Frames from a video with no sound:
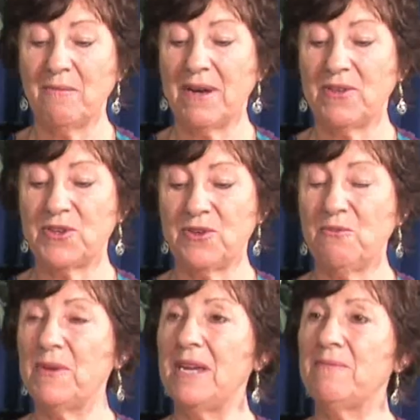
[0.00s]
by the two
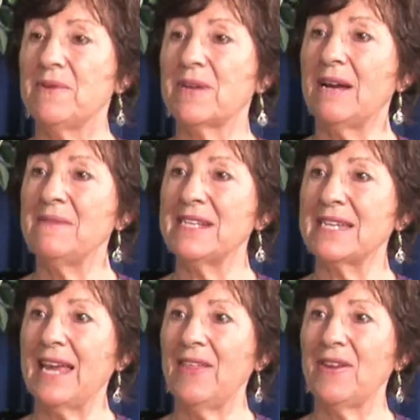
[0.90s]
people coming
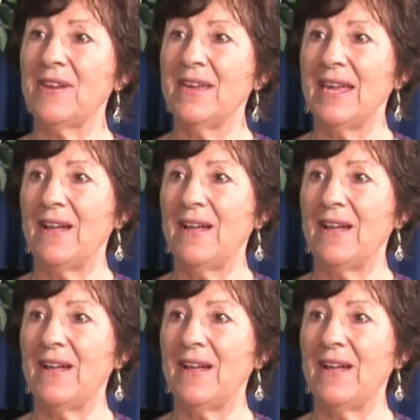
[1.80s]
together